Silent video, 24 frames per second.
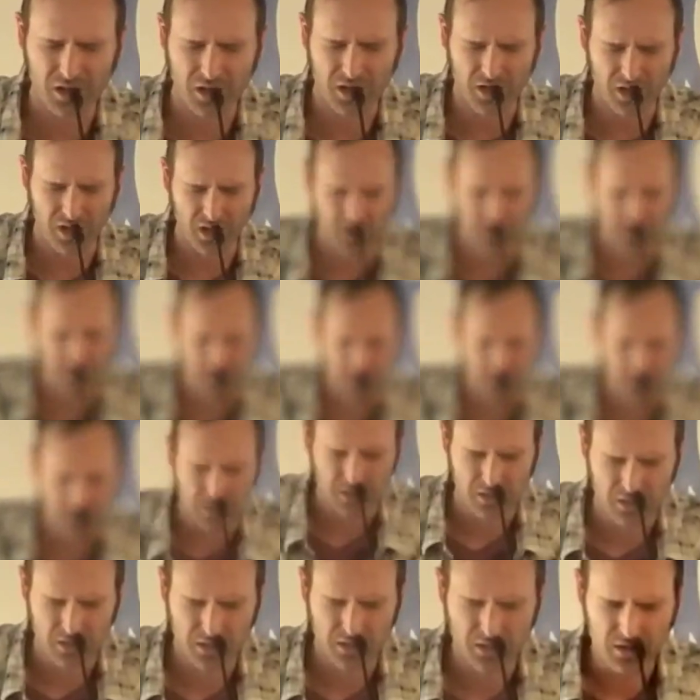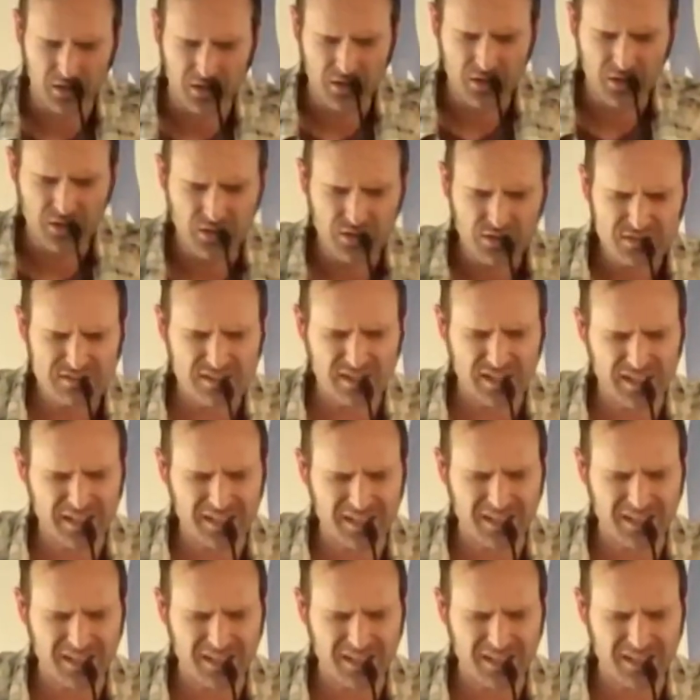oh, it's